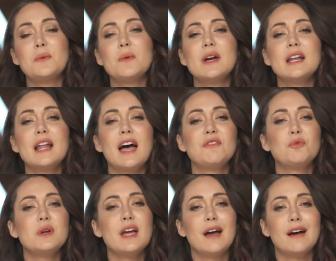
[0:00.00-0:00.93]
when have
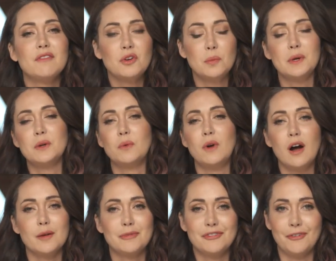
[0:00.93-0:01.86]
we ever been
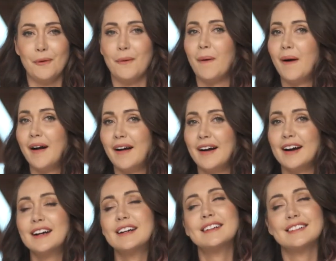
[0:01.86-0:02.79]
wrong
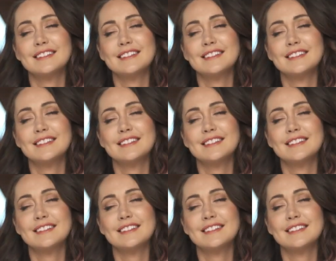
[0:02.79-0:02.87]
before?